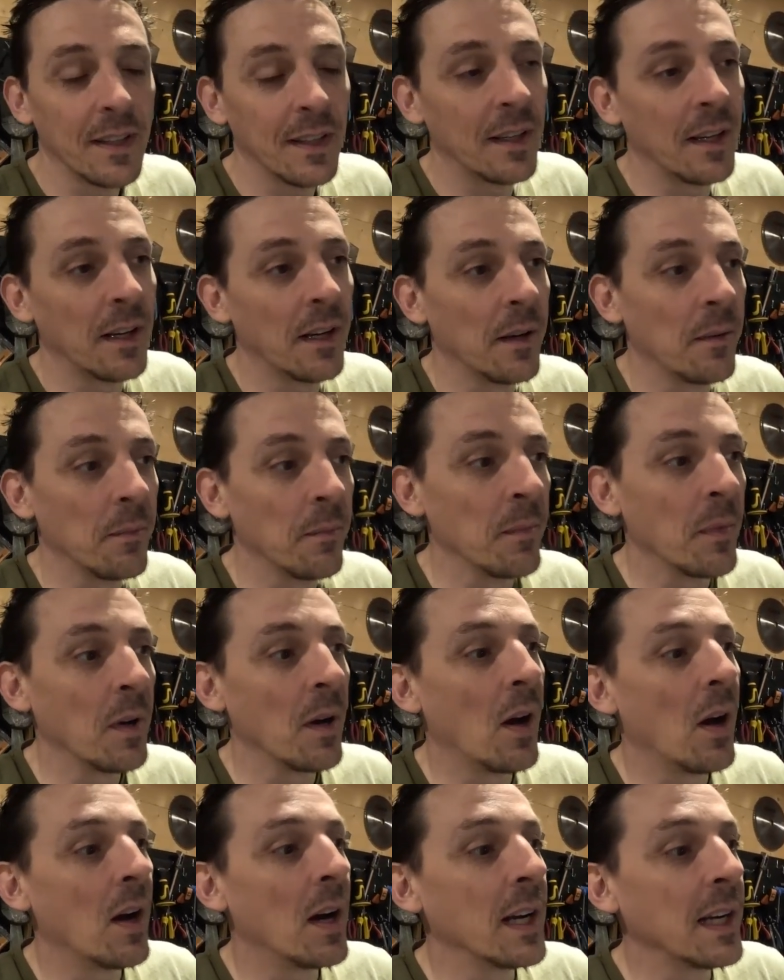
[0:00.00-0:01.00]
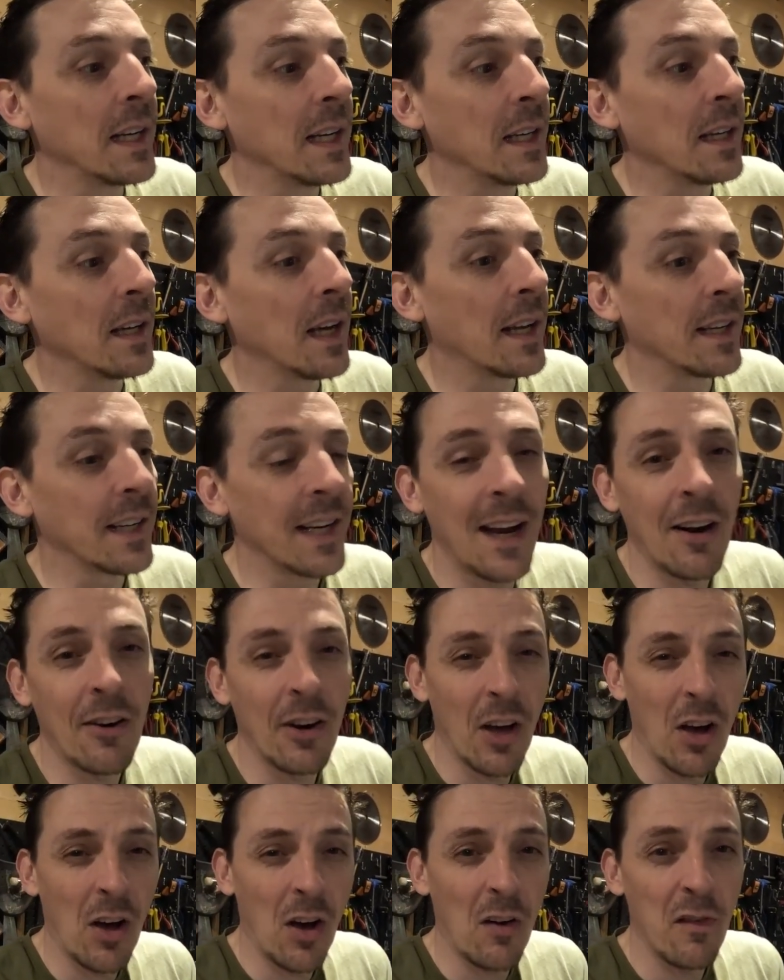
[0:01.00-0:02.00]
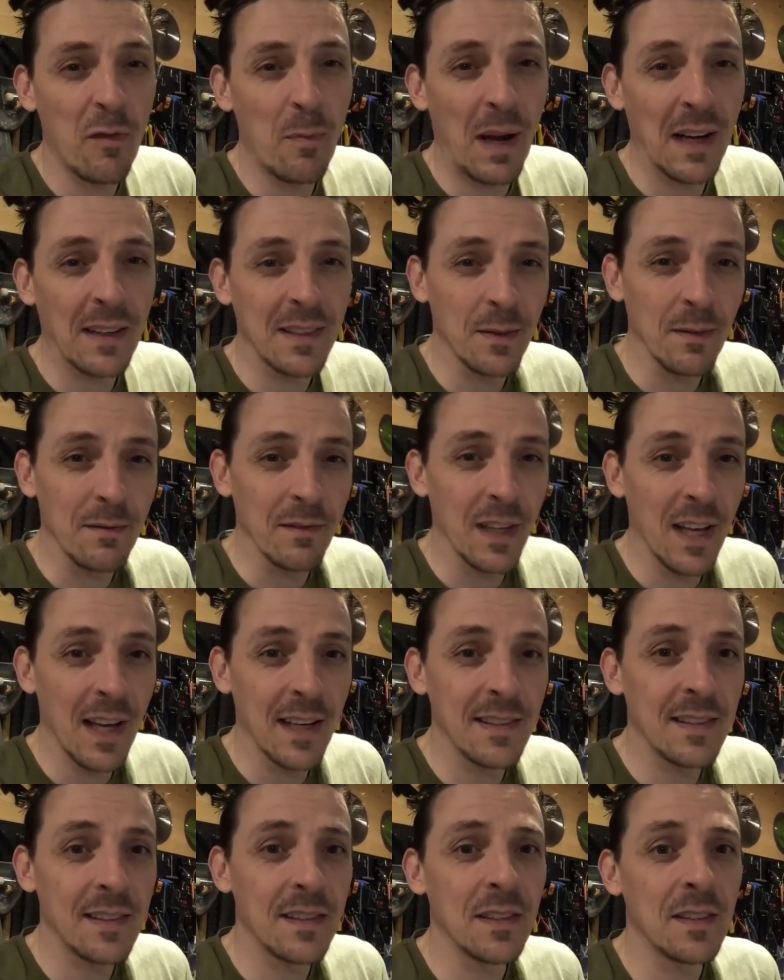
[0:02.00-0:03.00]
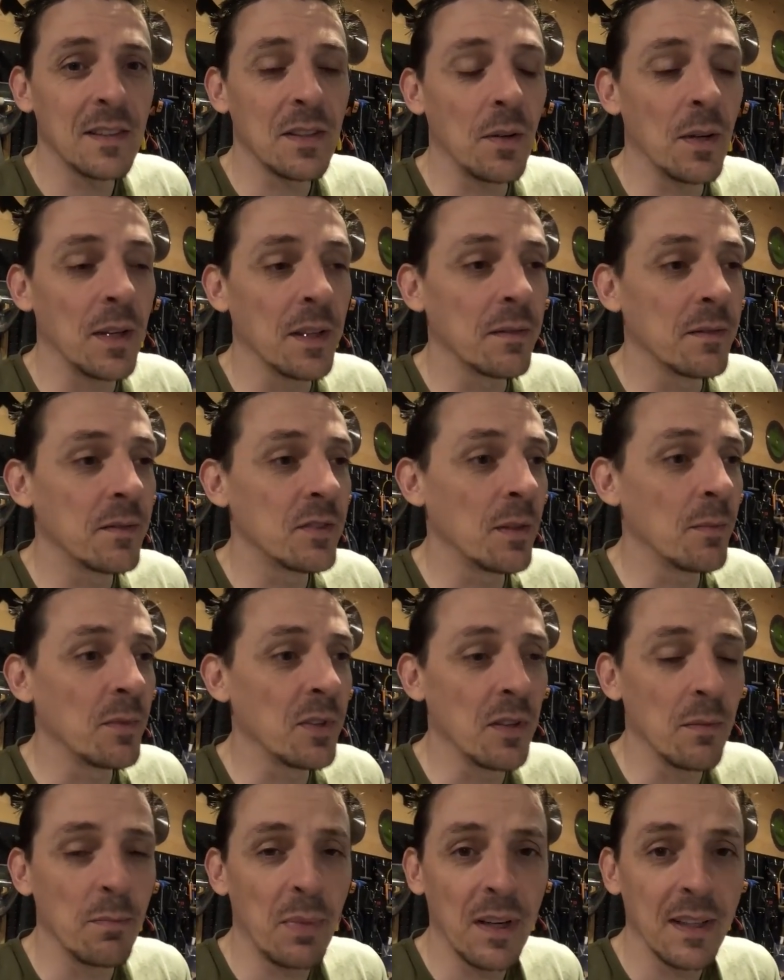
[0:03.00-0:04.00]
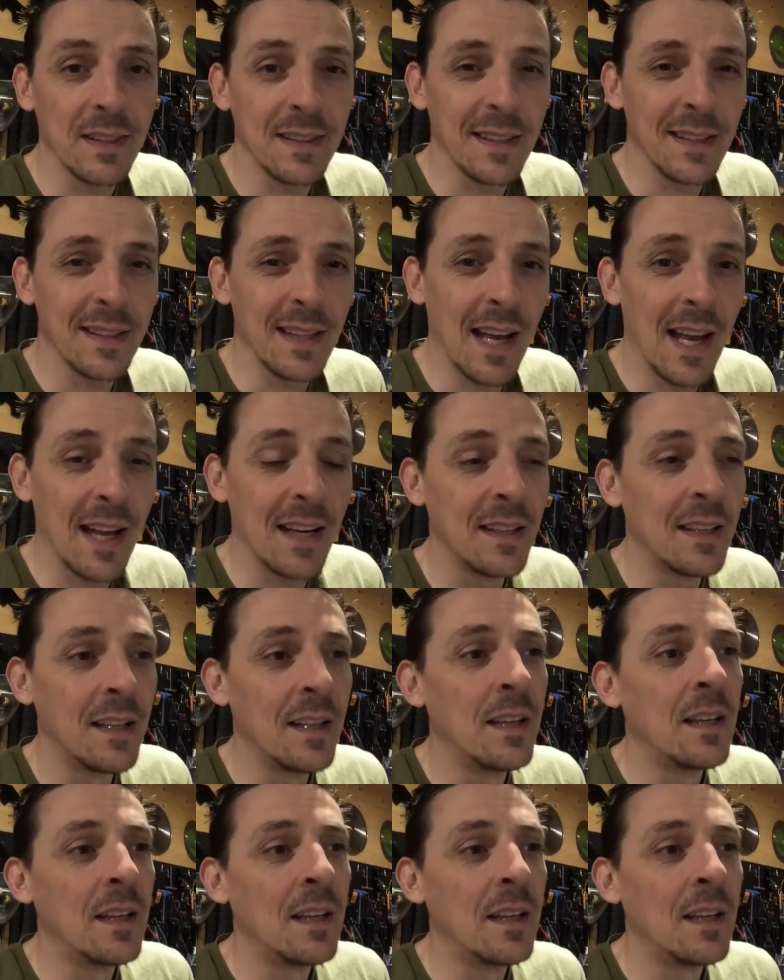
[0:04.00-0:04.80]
I had an hour and a half back to Inverness, so I jumped on the bike, did that,